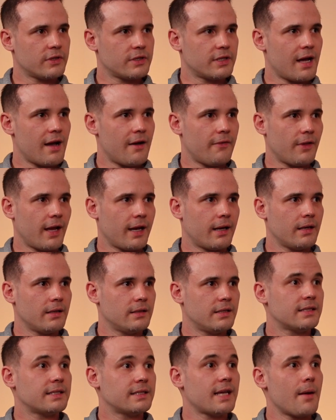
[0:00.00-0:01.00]
of stuff, like
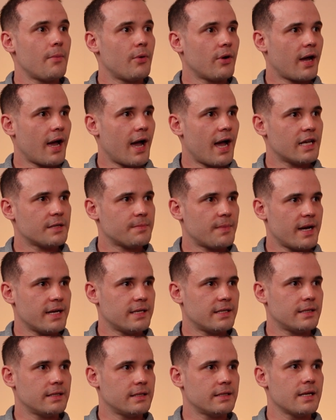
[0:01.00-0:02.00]
disabled car
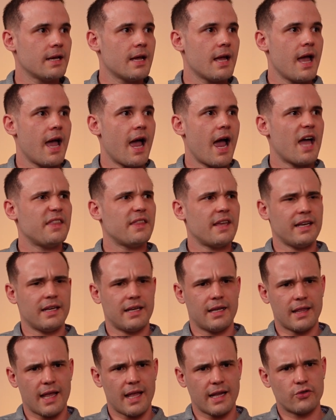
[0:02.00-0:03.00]
spaces, and
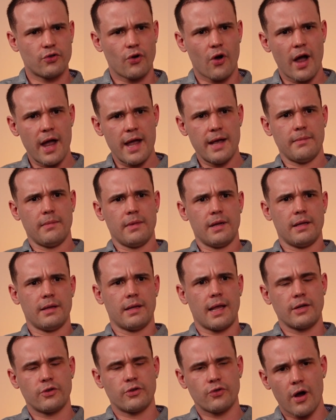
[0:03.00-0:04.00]
they try
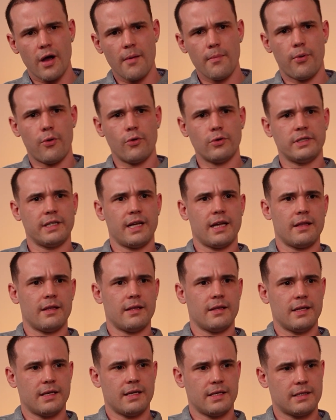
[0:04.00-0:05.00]
and pull
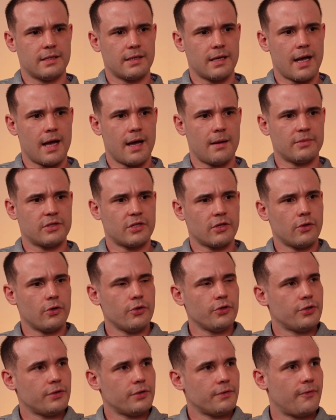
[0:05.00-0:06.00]
together this
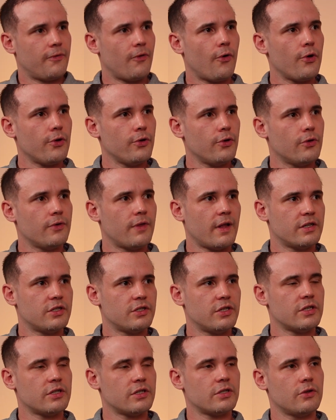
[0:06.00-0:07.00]
solution for you that's
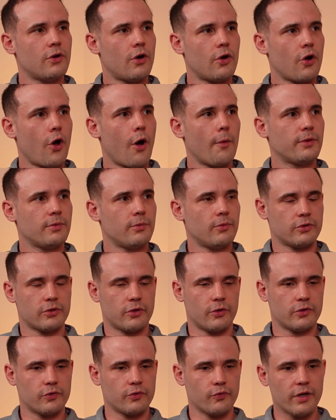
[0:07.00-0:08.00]
just not optimal.
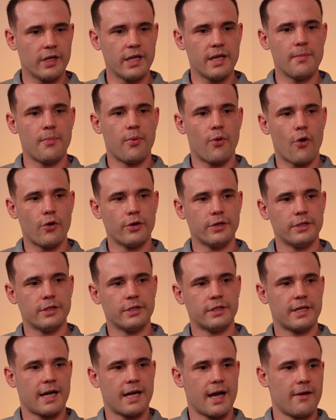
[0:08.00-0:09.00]
So it's really
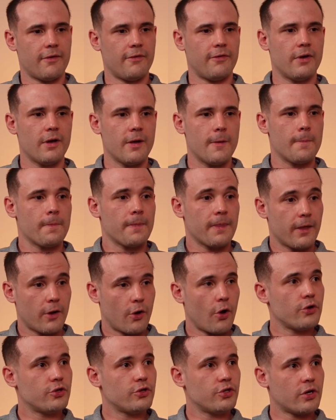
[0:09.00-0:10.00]
important to have the
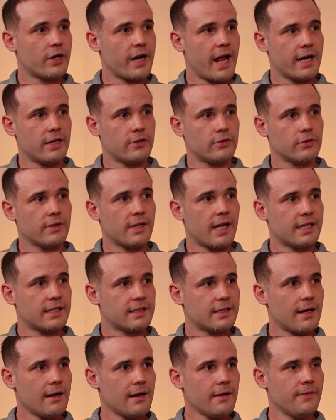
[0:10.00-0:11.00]
coaching on how to do that
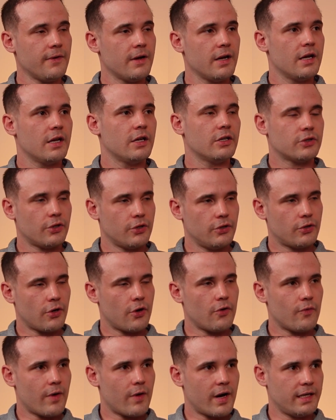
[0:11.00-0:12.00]
stuff, so you
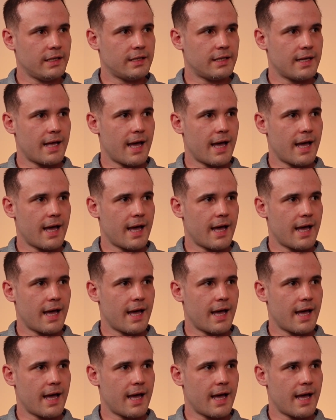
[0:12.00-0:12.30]
don't run into